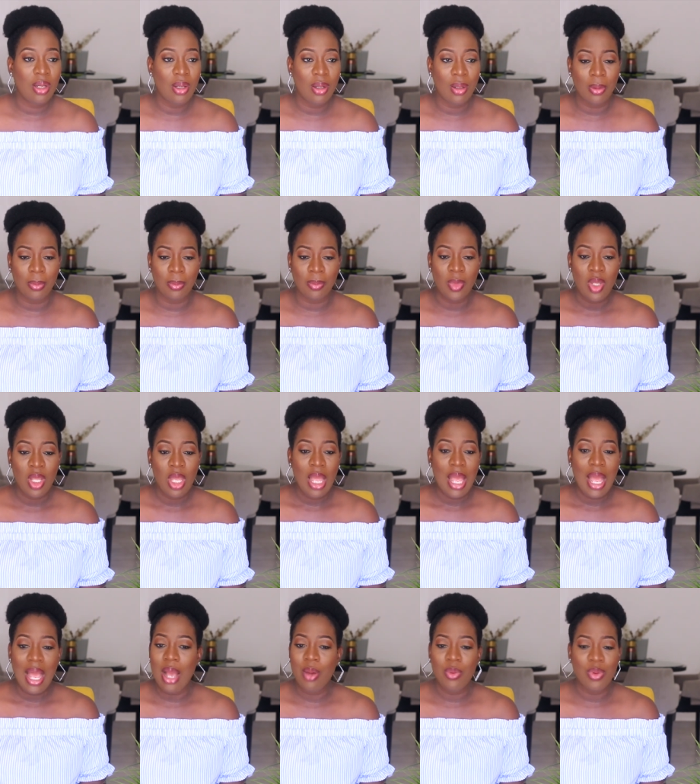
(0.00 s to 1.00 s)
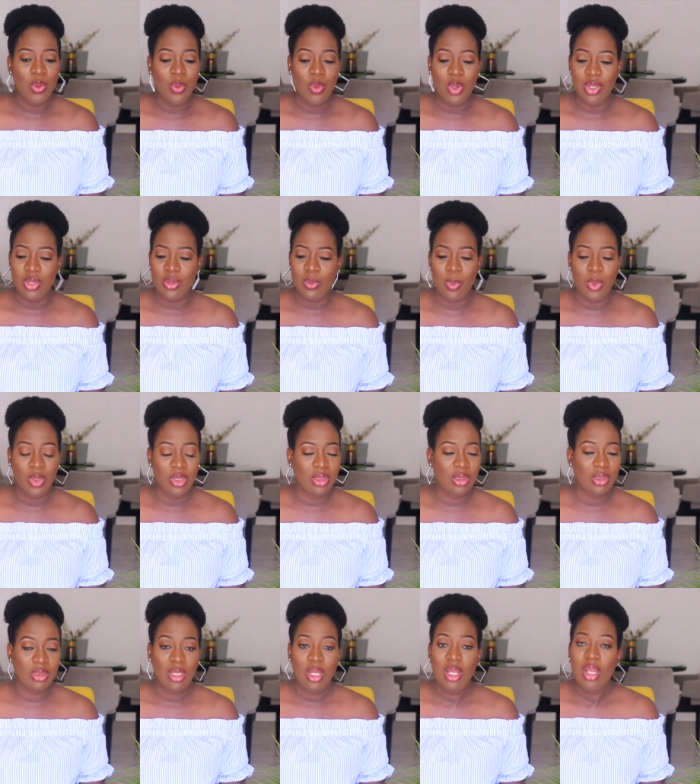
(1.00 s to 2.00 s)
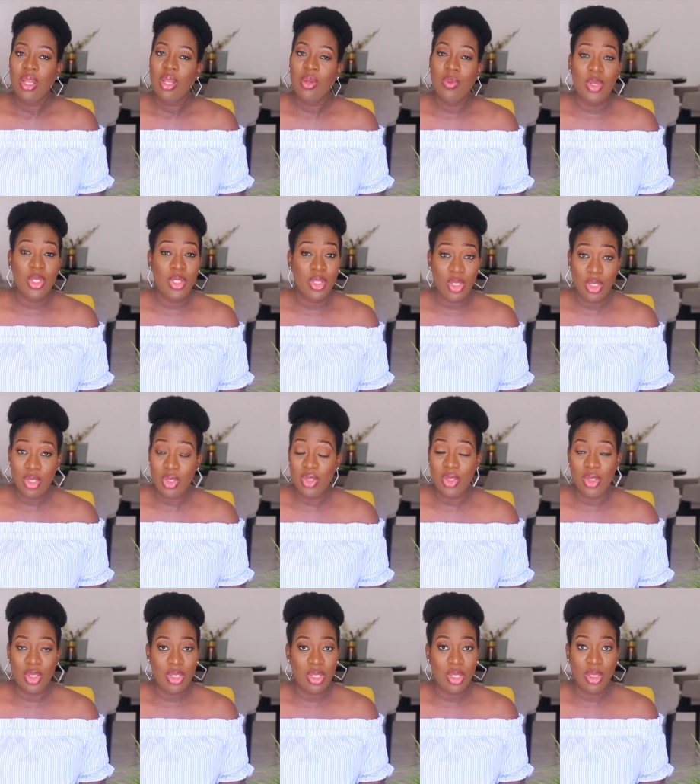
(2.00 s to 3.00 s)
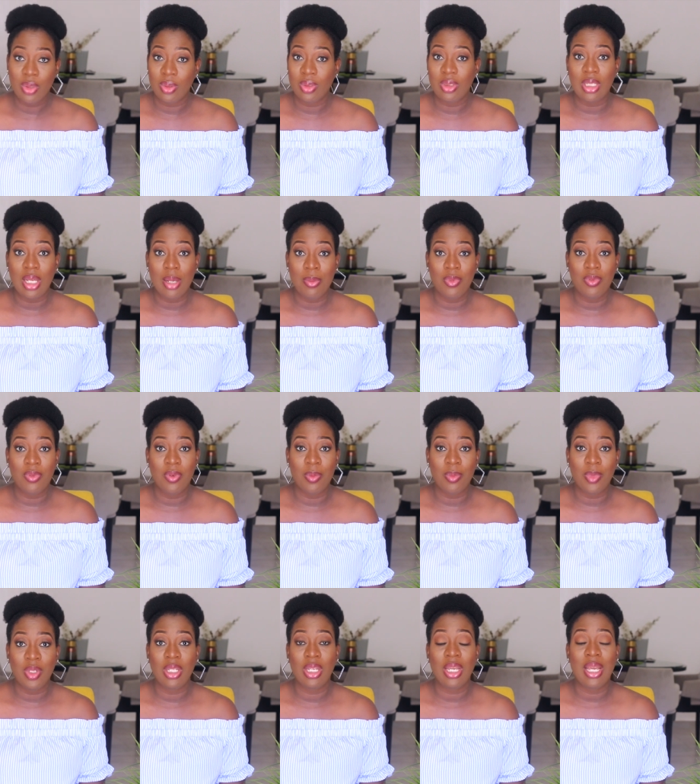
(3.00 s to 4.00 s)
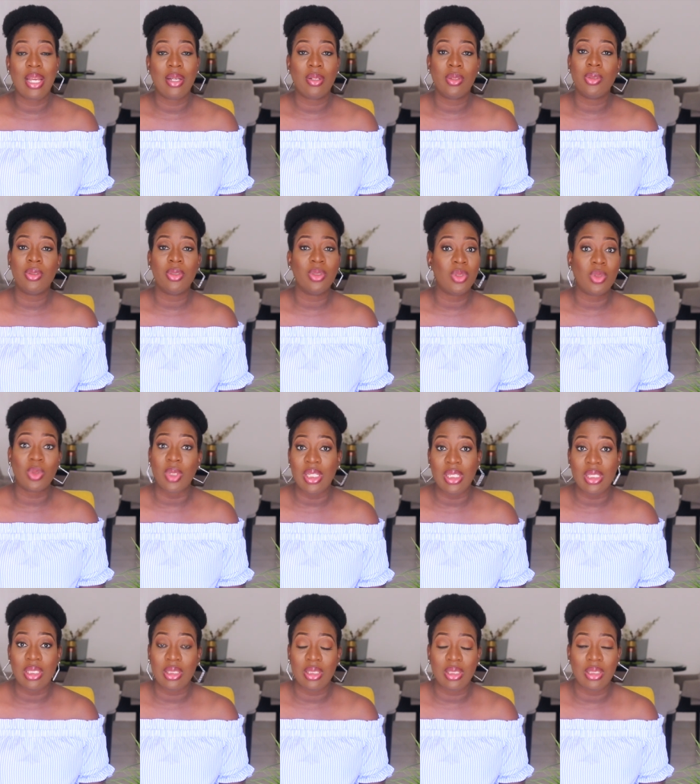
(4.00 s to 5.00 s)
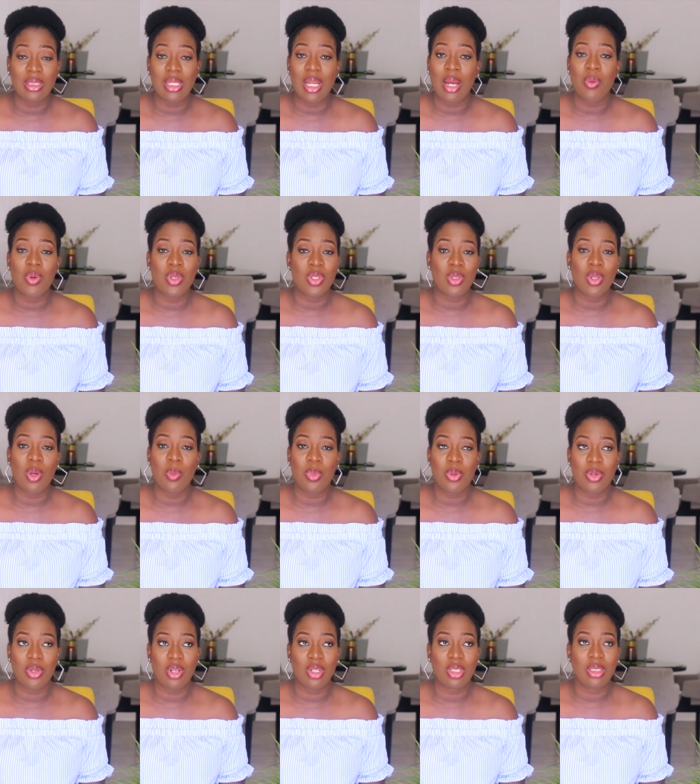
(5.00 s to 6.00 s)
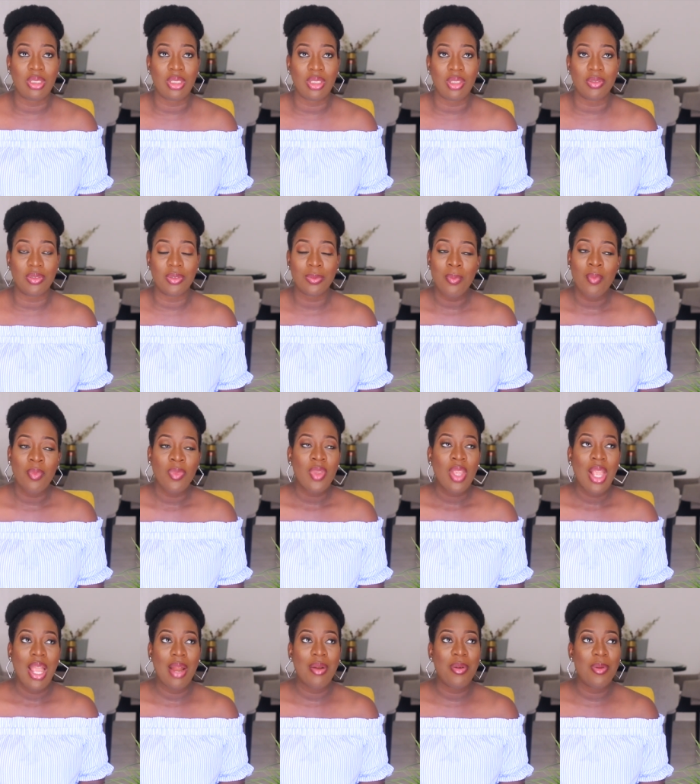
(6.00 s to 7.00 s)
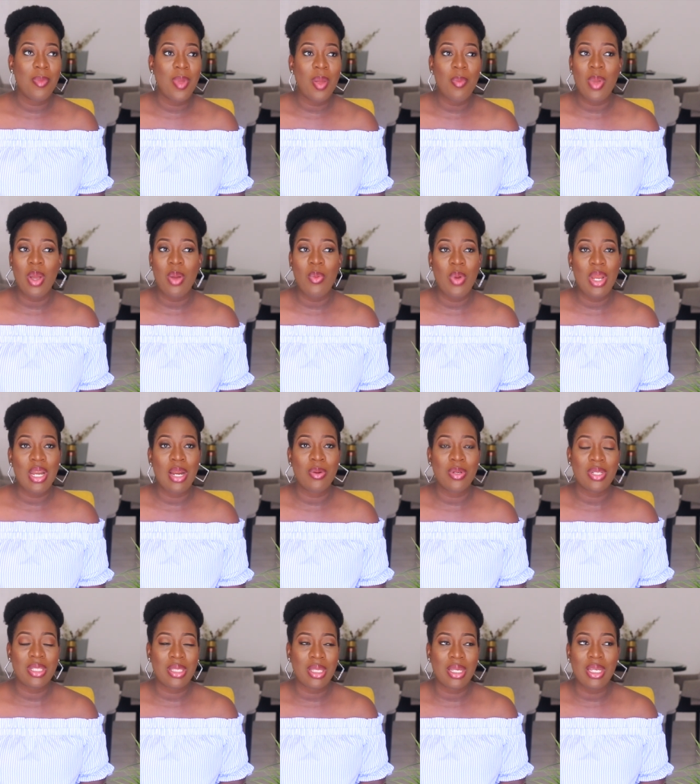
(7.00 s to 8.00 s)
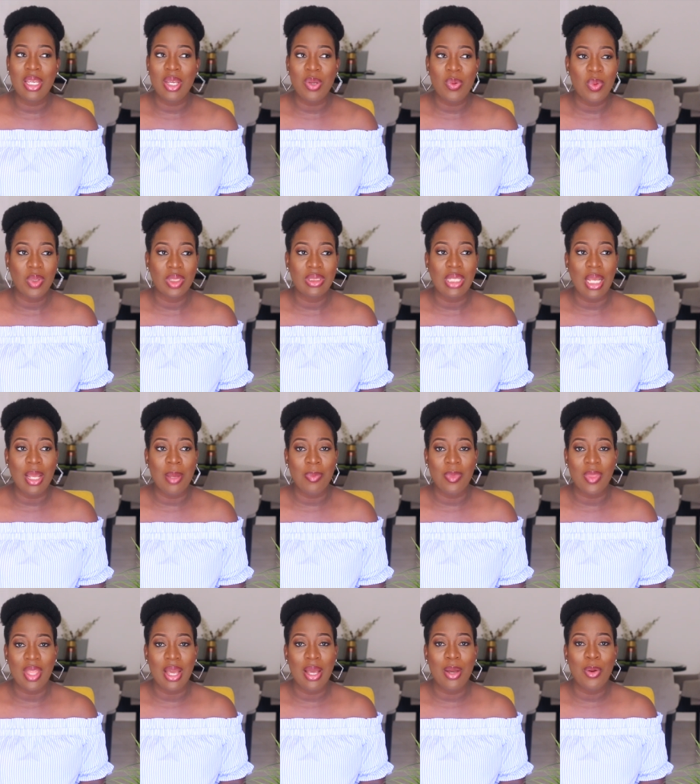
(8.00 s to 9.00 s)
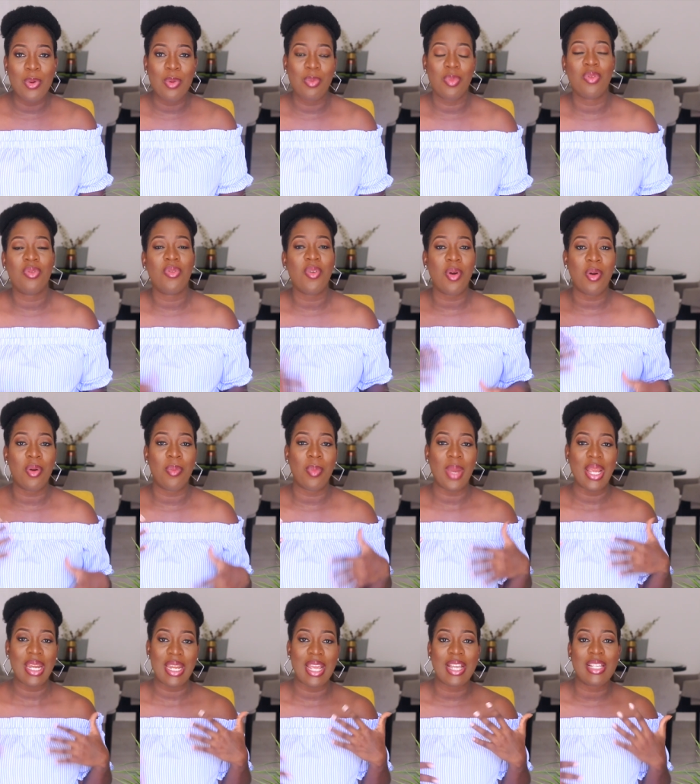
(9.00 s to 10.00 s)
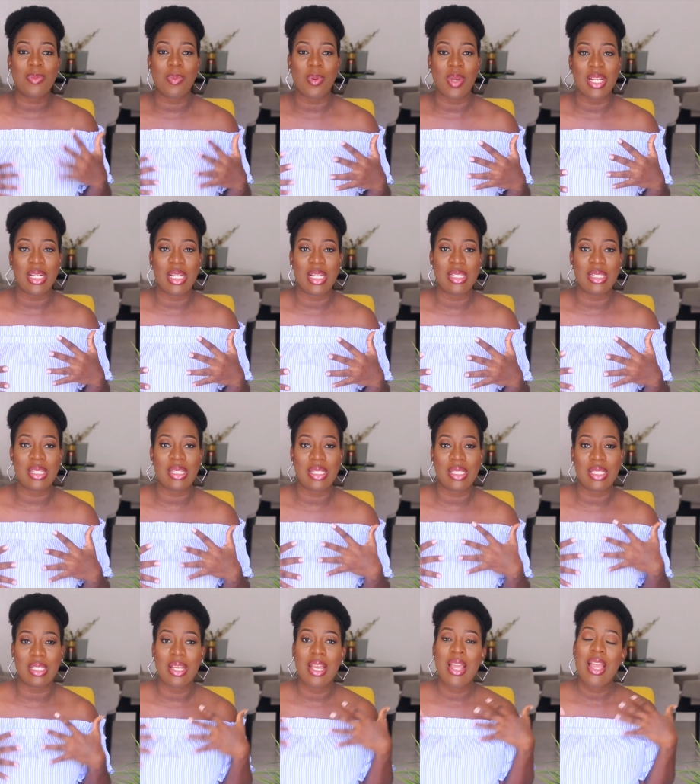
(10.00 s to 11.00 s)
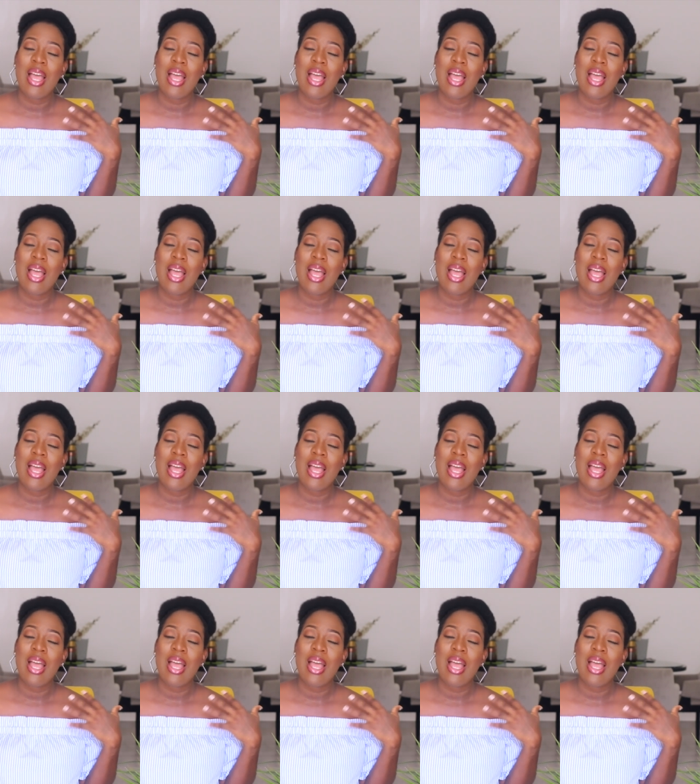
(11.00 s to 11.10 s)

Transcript: how it was, but it was just not a good time for me. I couldn't do anything. I was not productive. I remember when I was thinking one time that, oh, before my next pregnancy,